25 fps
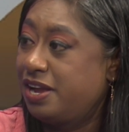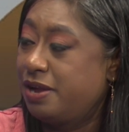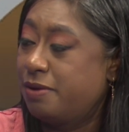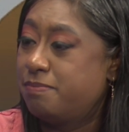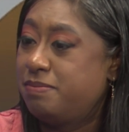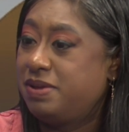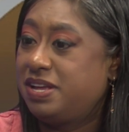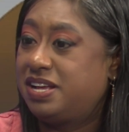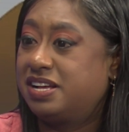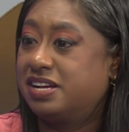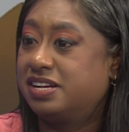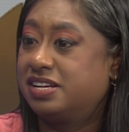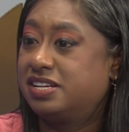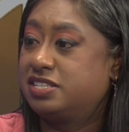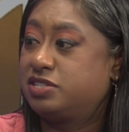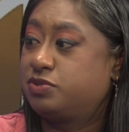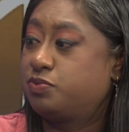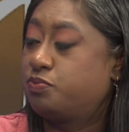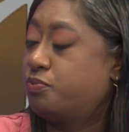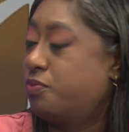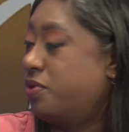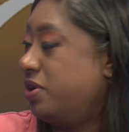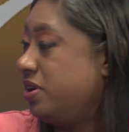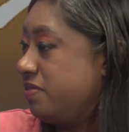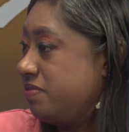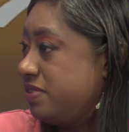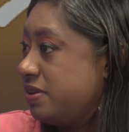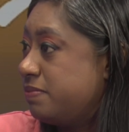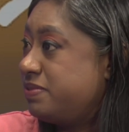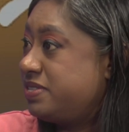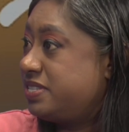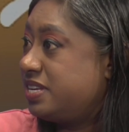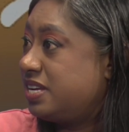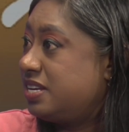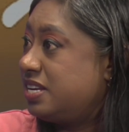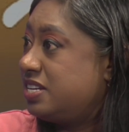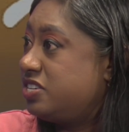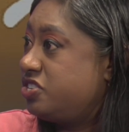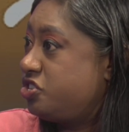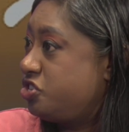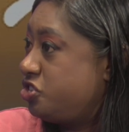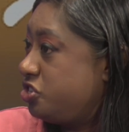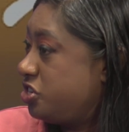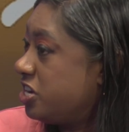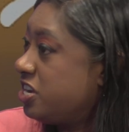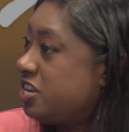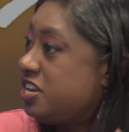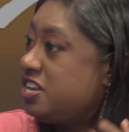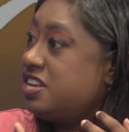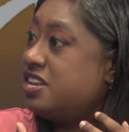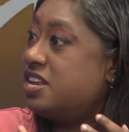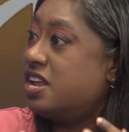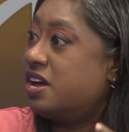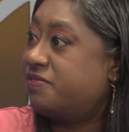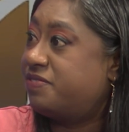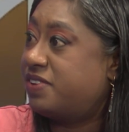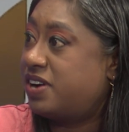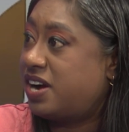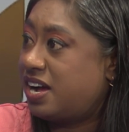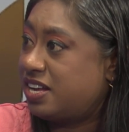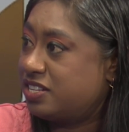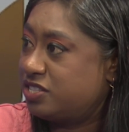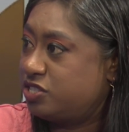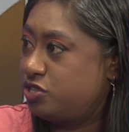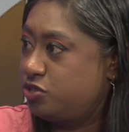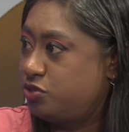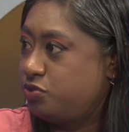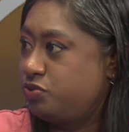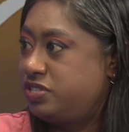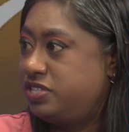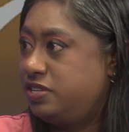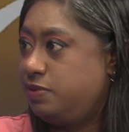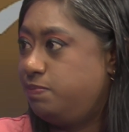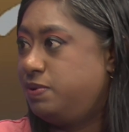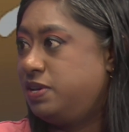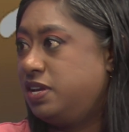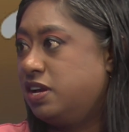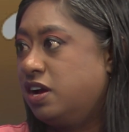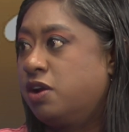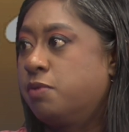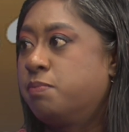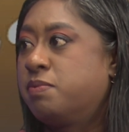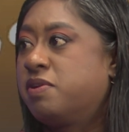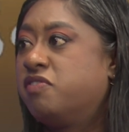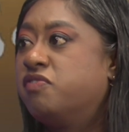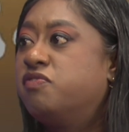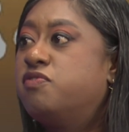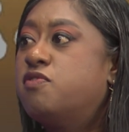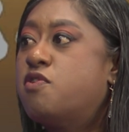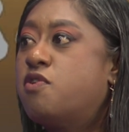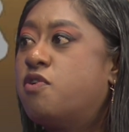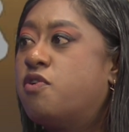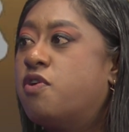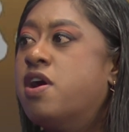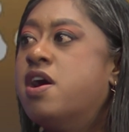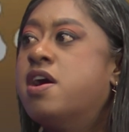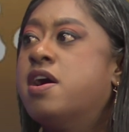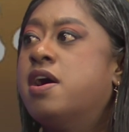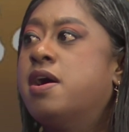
because one of them said that she never had to do CPR before,